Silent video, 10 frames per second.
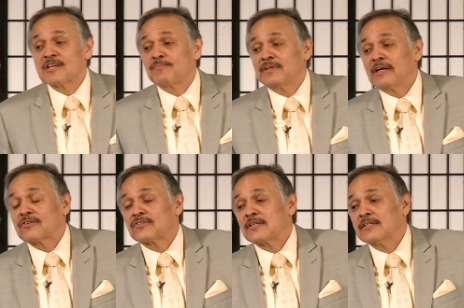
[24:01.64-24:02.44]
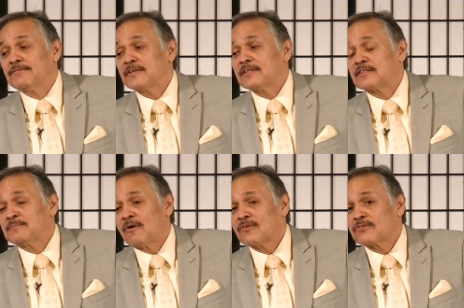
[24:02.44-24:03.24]
something else significant?
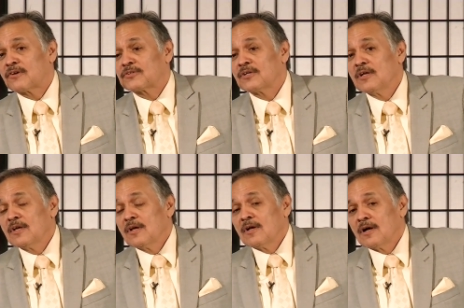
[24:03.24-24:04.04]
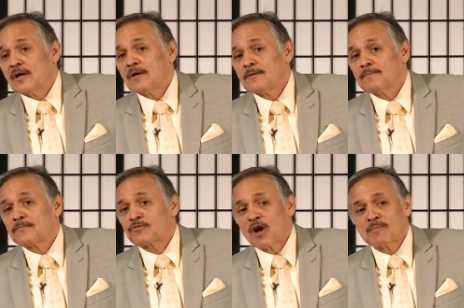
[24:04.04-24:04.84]
Tomorrow starts
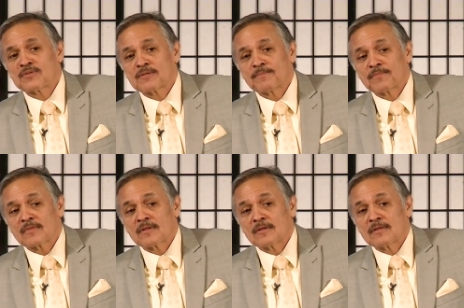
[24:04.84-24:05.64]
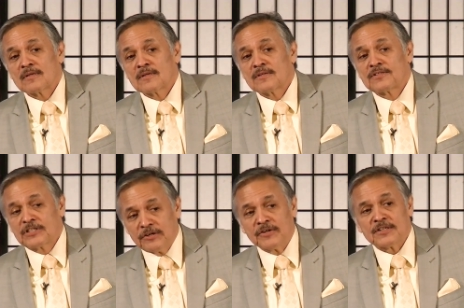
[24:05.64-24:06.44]
Trump's
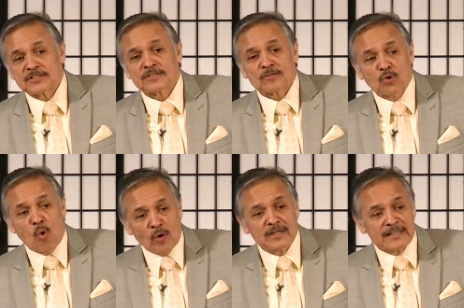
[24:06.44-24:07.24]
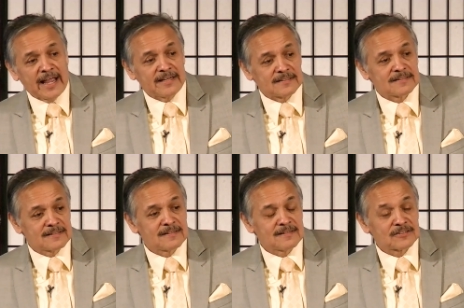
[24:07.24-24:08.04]
serious court date.
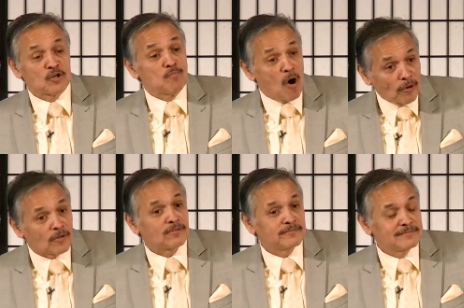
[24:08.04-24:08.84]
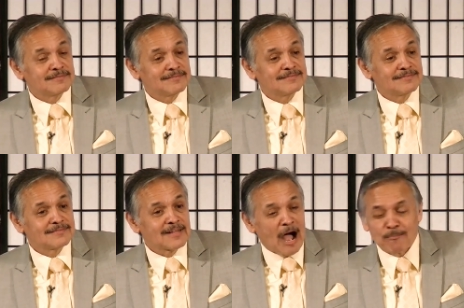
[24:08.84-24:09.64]
Tomorrow.
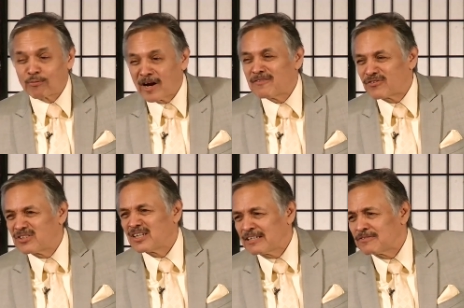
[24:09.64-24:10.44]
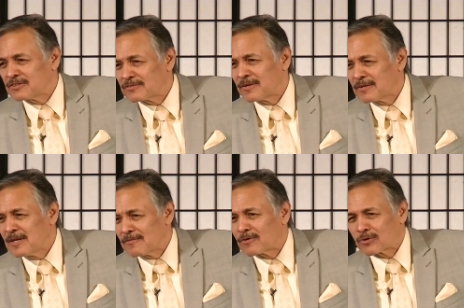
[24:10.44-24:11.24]
I'm praying for deliverance for
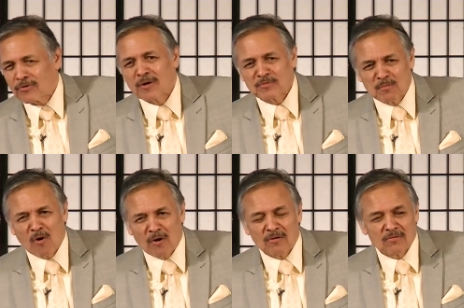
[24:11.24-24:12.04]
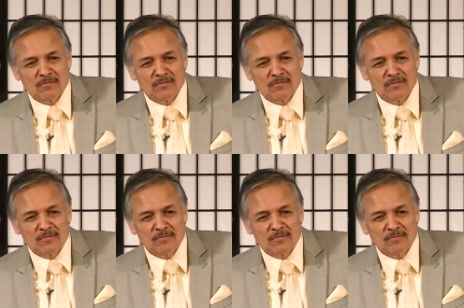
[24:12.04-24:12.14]
Trump tomorrow.